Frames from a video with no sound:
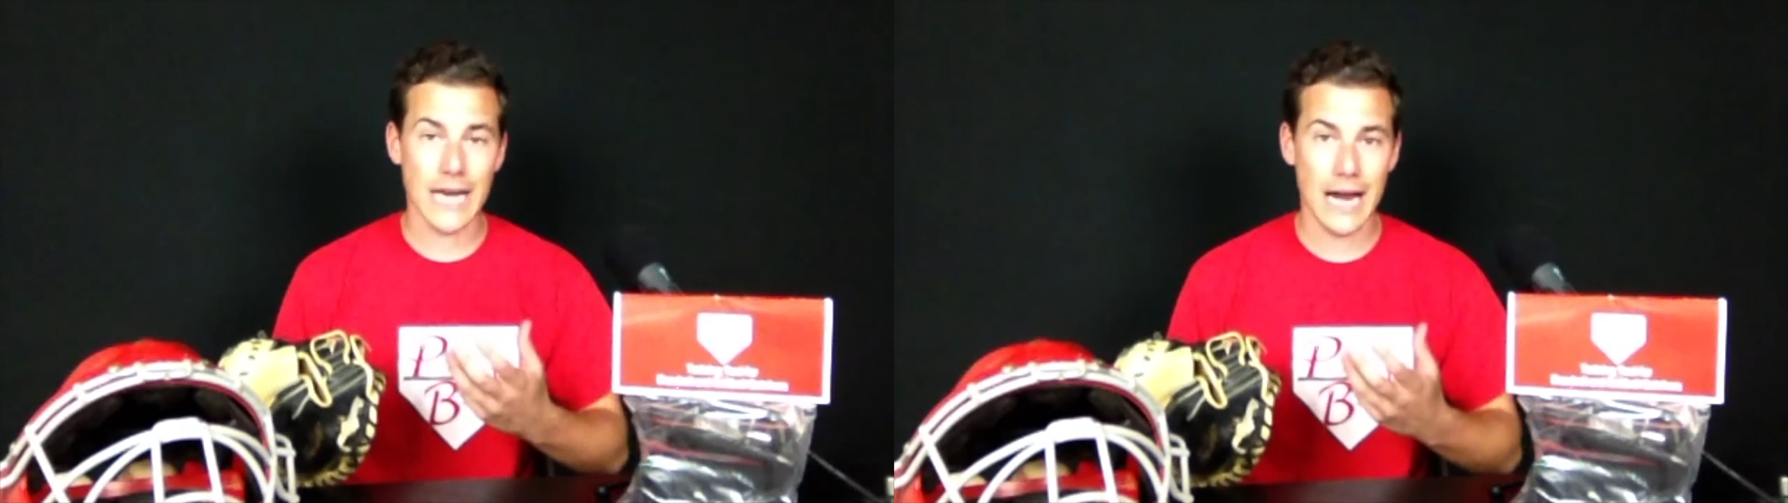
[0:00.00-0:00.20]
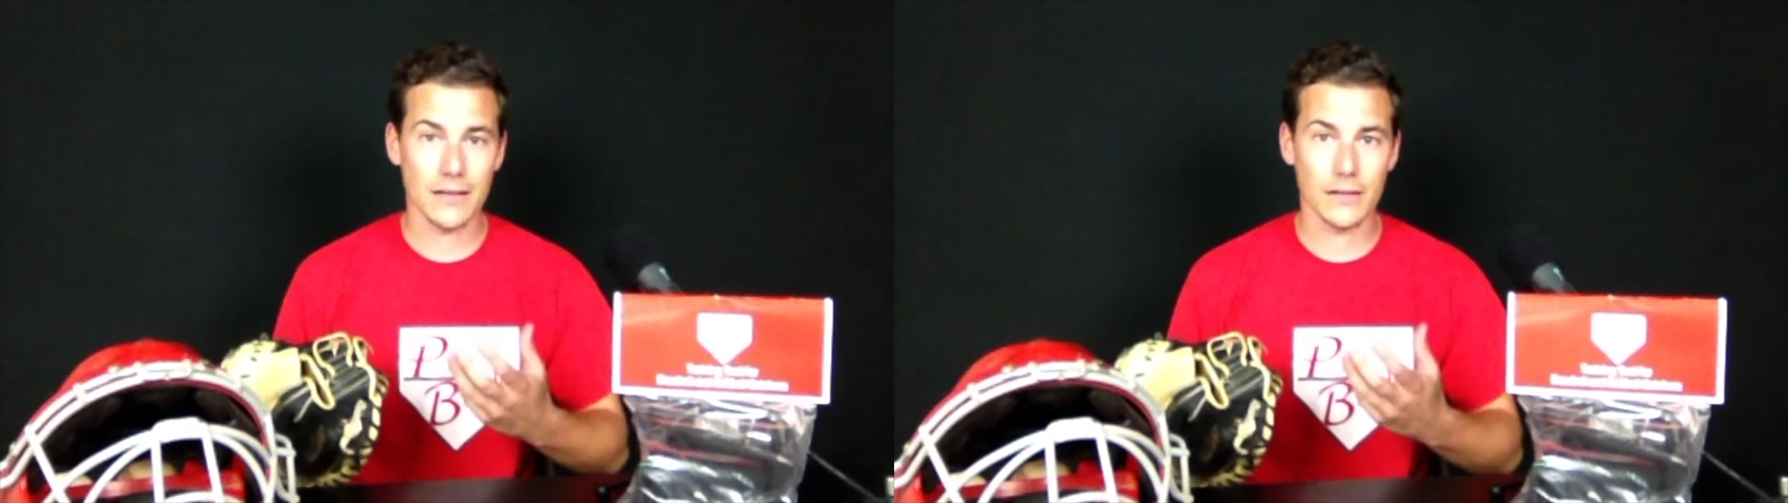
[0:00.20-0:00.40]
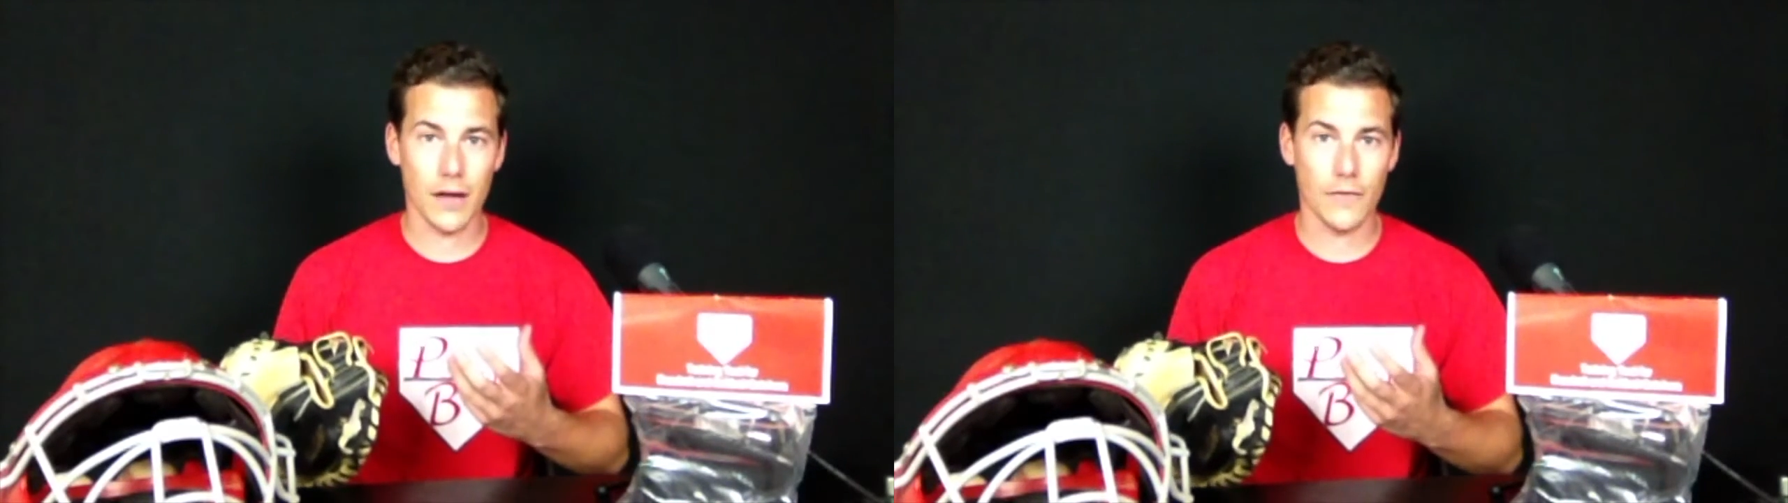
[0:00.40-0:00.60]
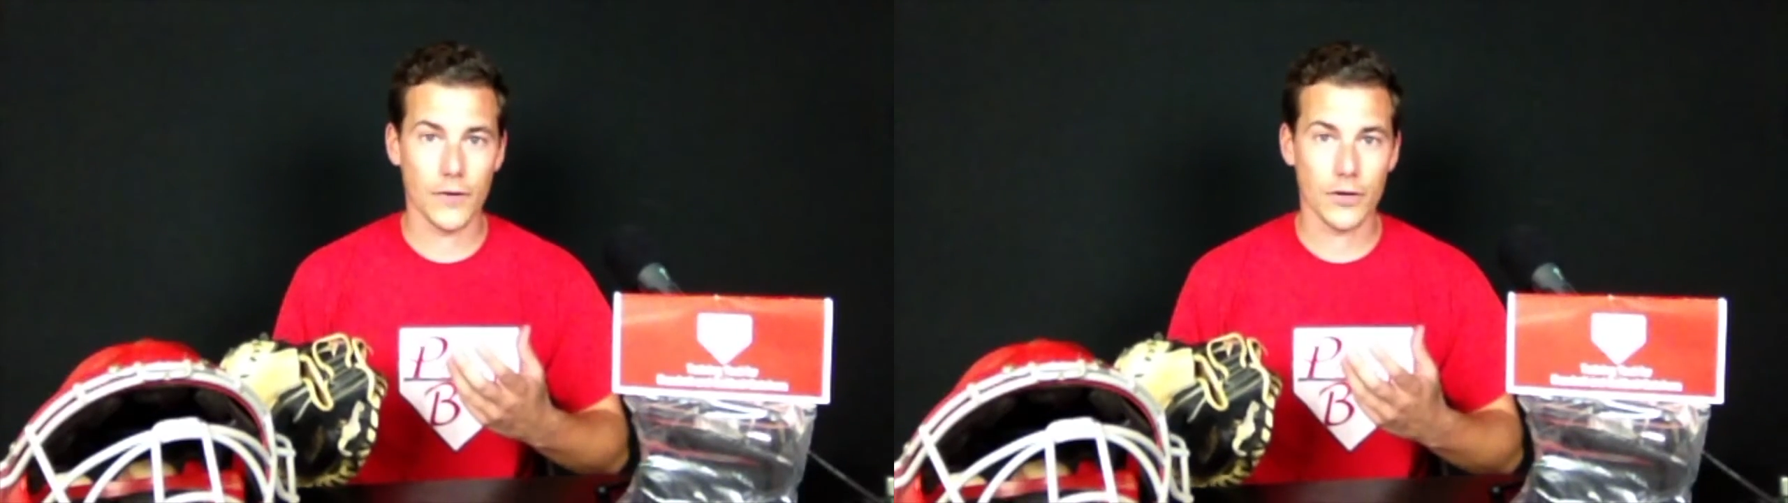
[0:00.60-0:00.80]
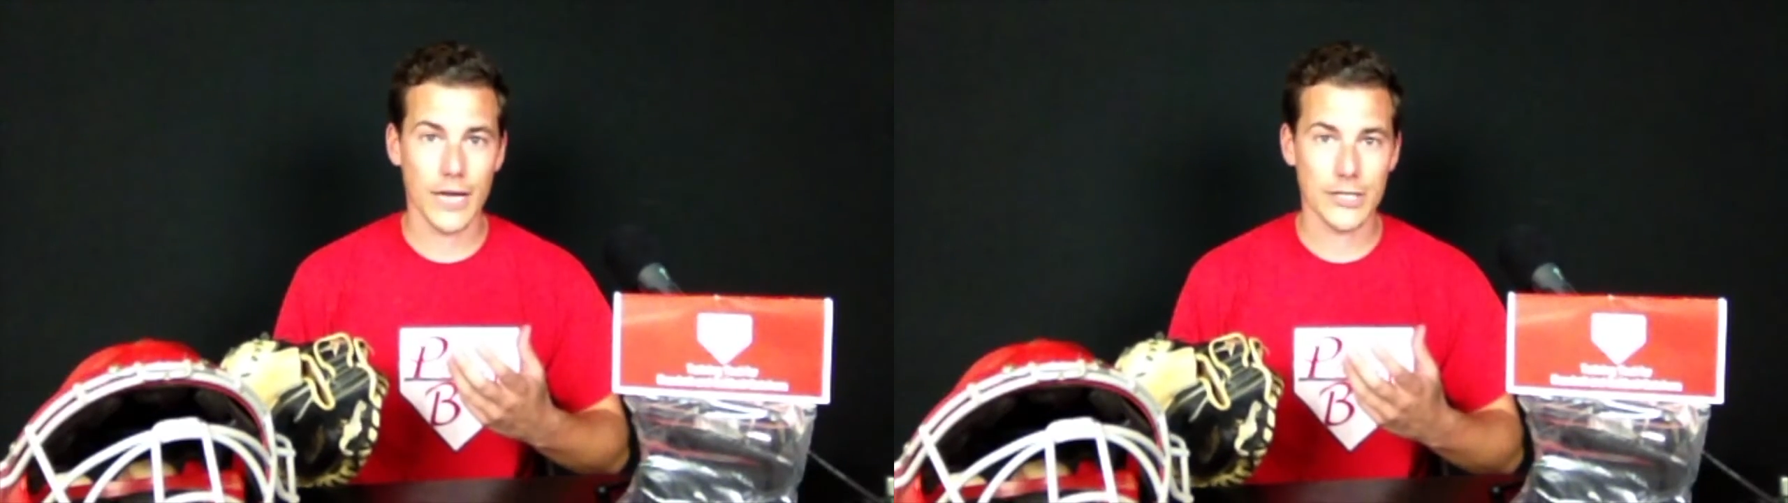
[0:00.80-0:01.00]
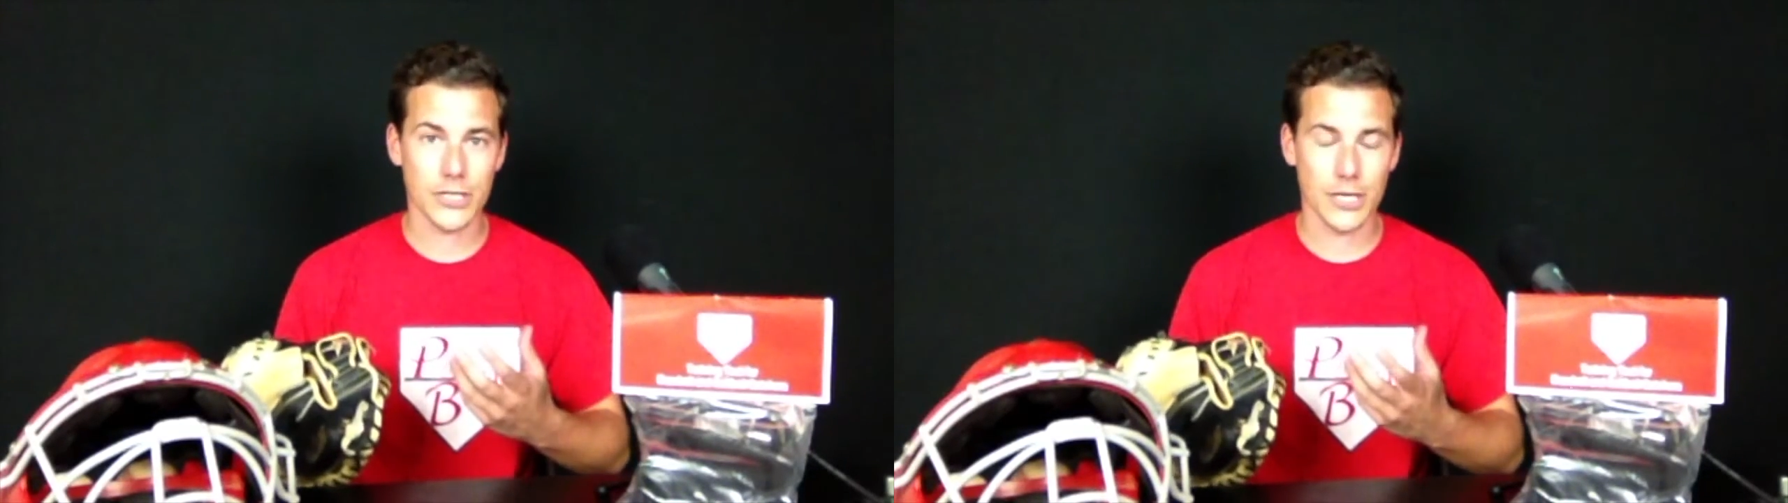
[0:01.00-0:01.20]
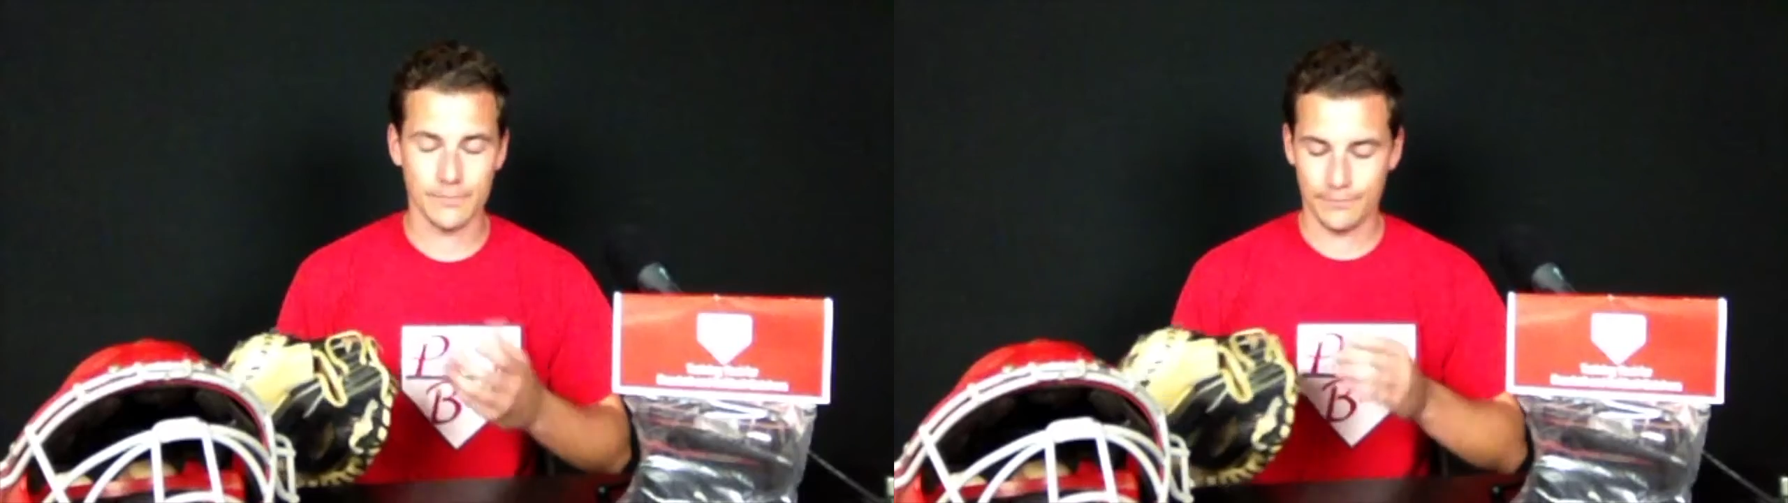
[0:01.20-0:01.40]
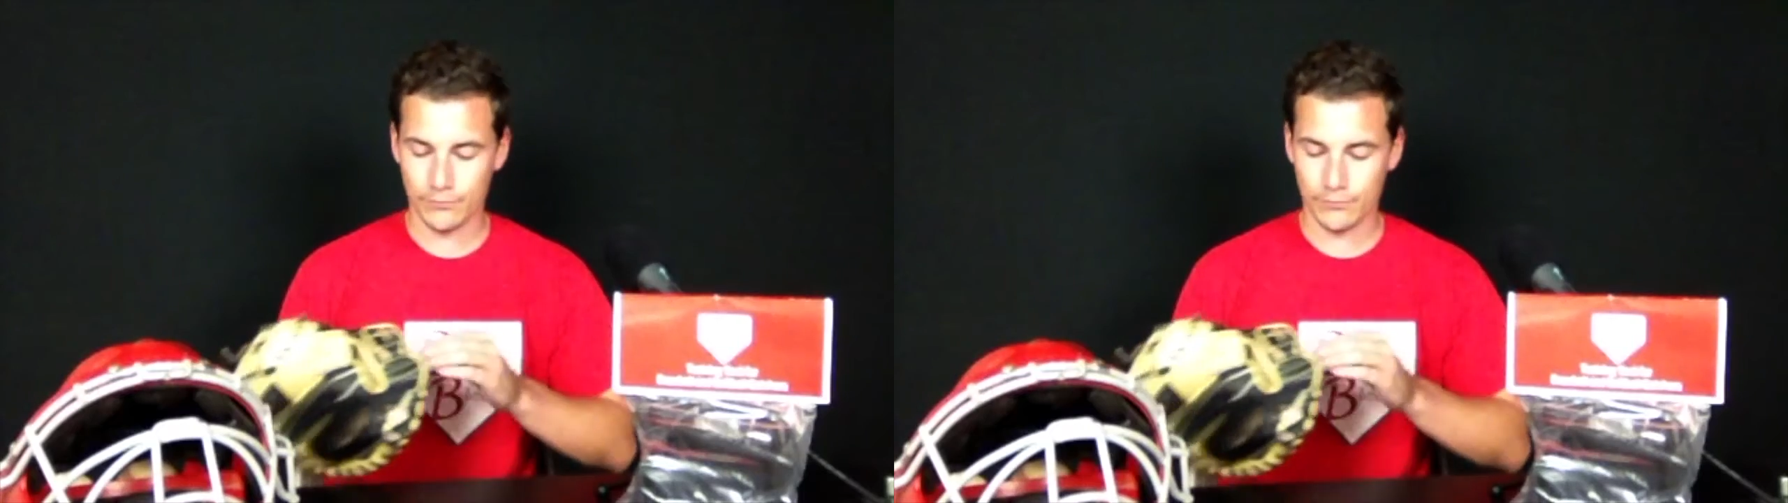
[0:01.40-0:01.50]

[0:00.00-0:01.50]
out of the glove when you're catching it.